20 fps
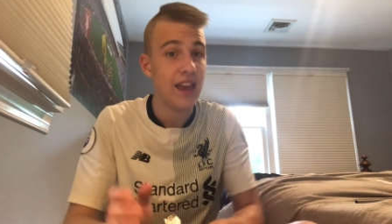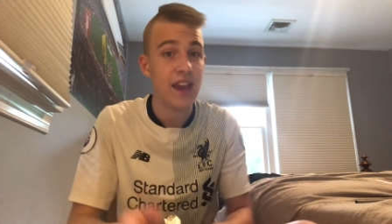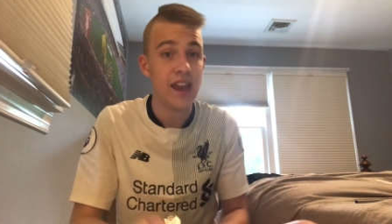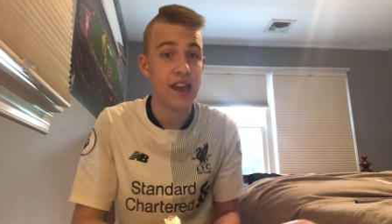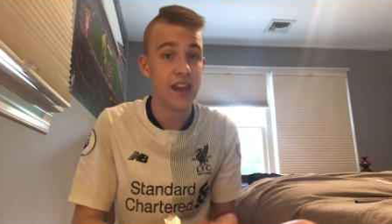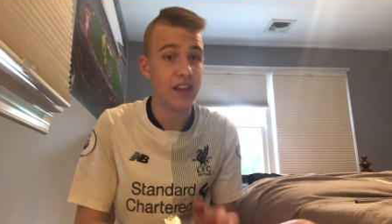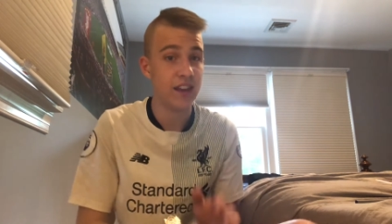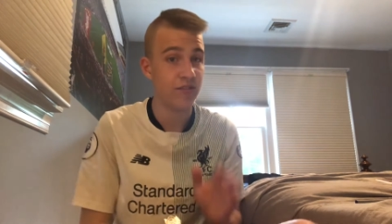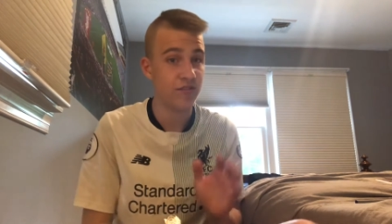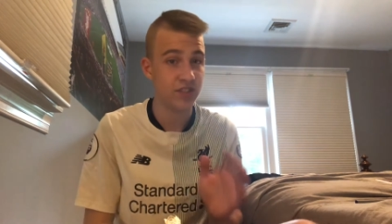
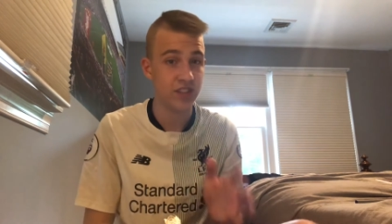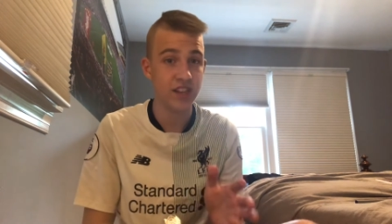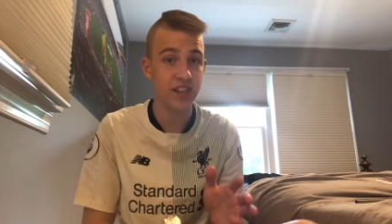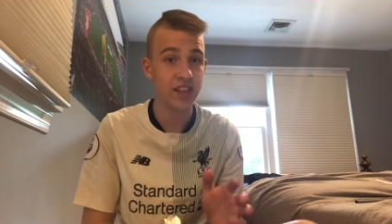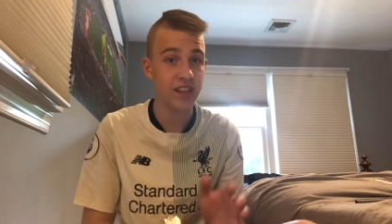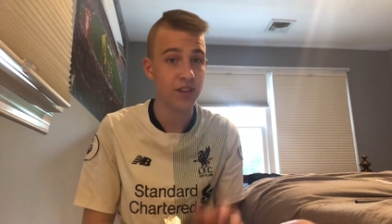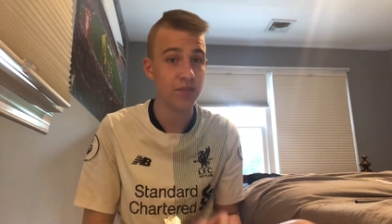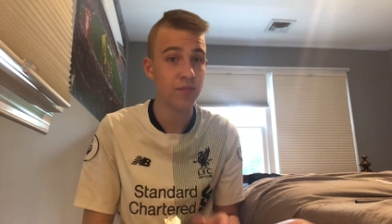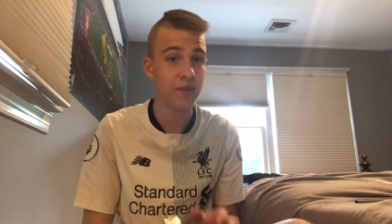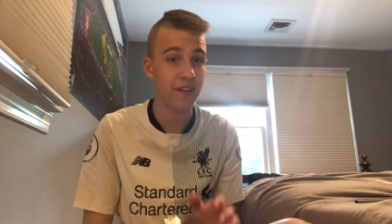And if
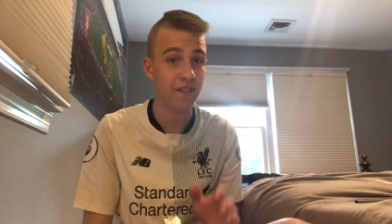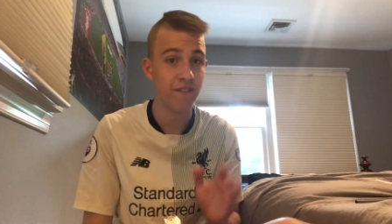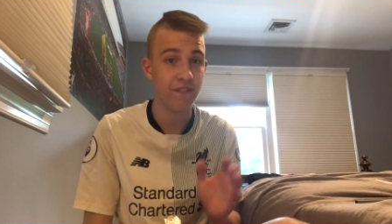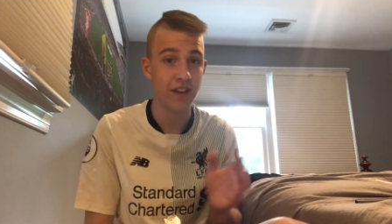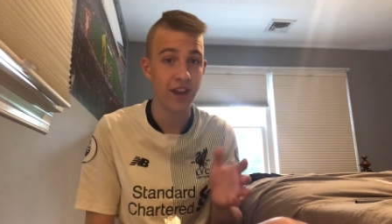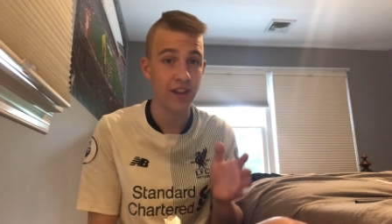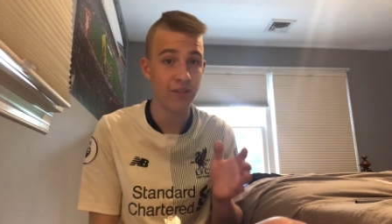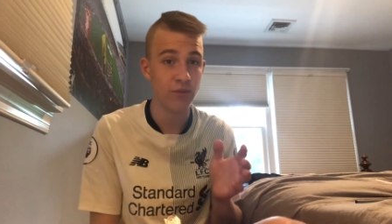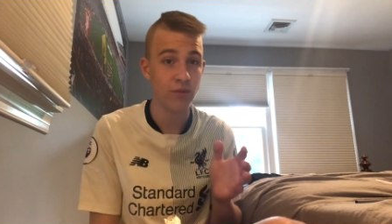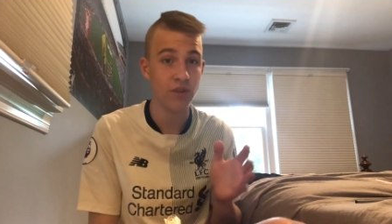City can beat
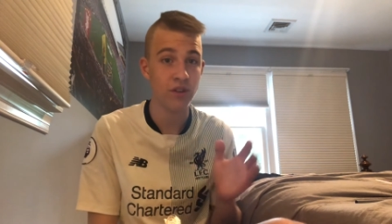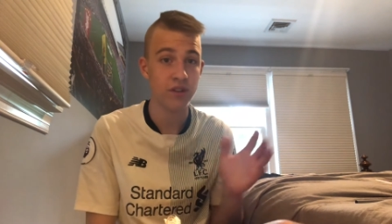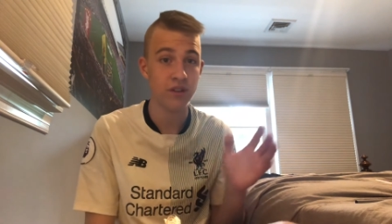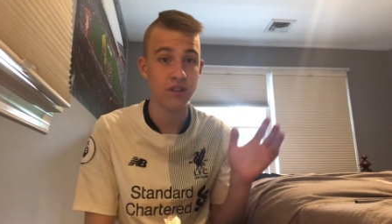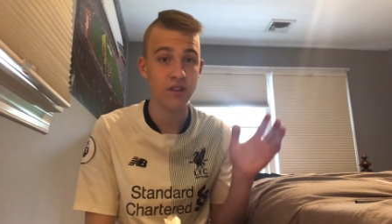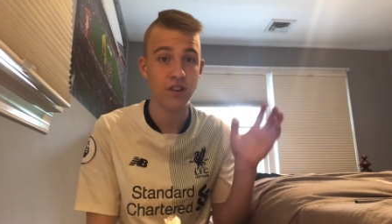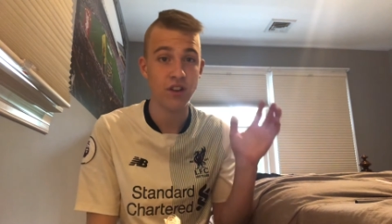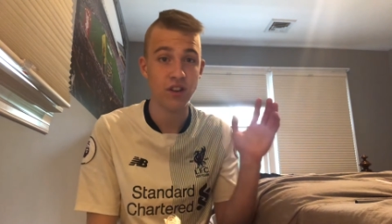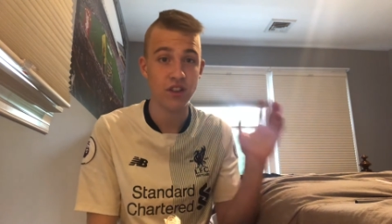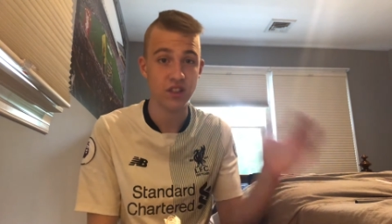
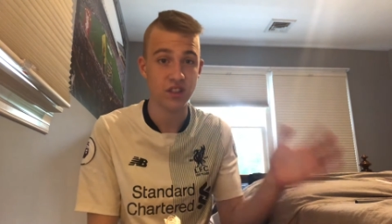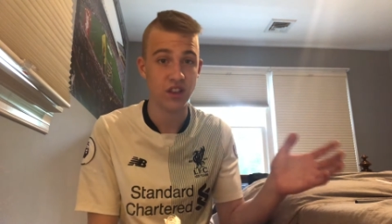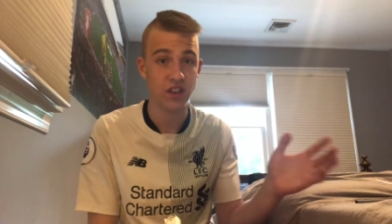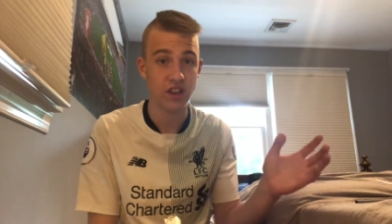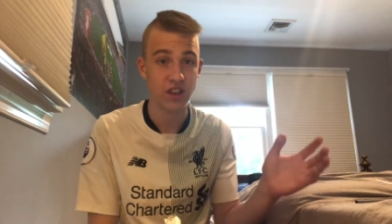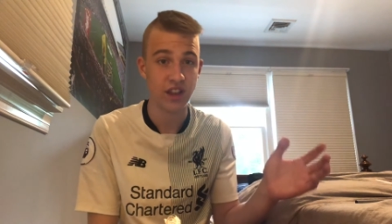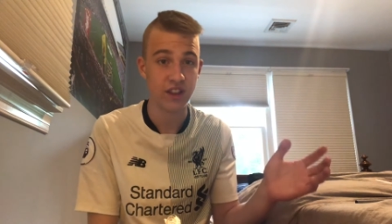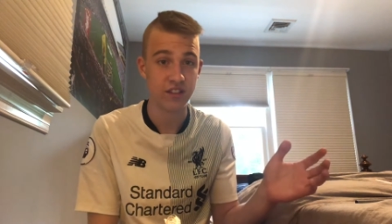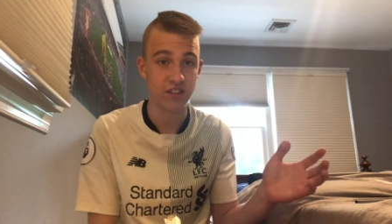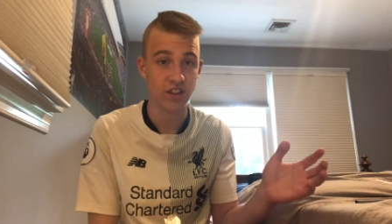5-1
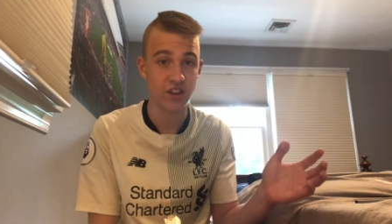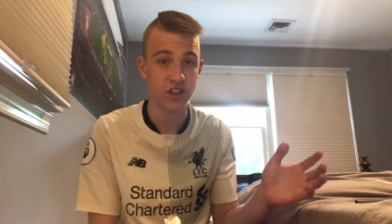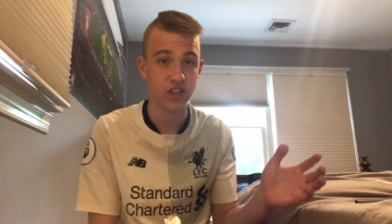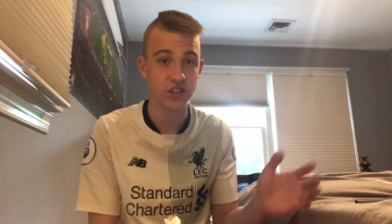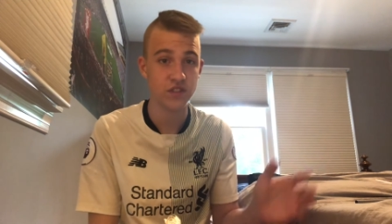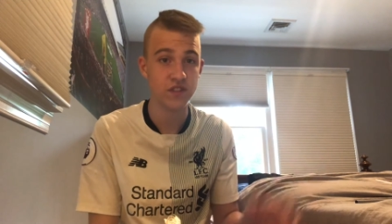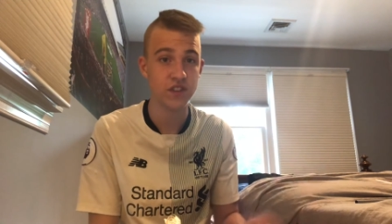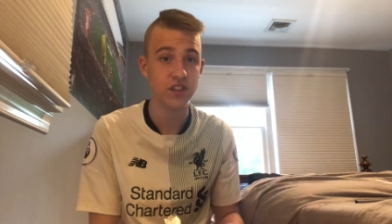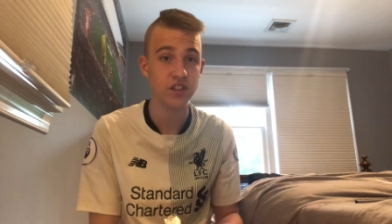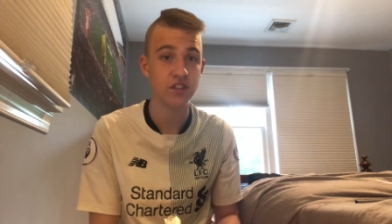against
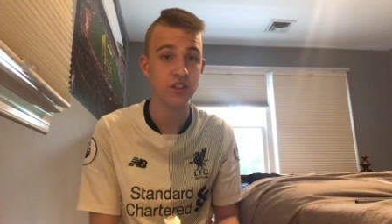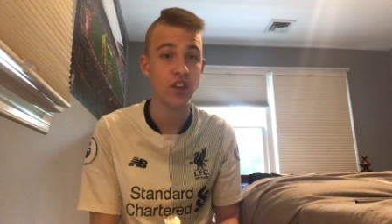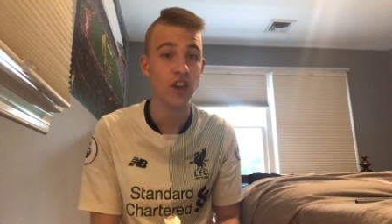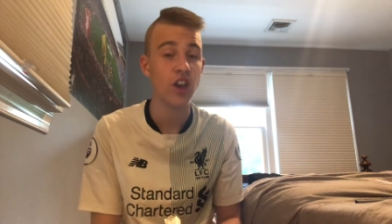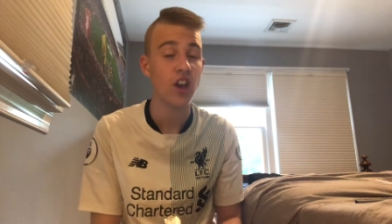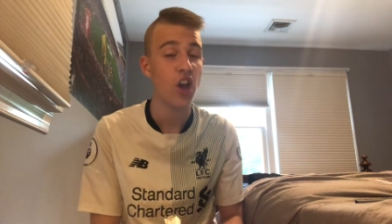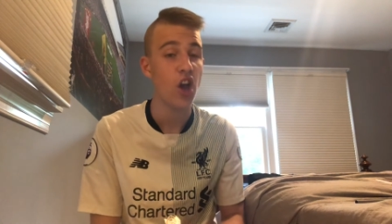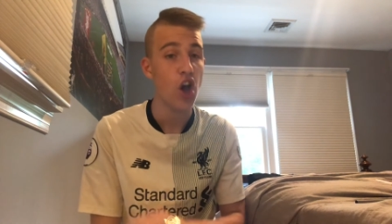Huddersfield,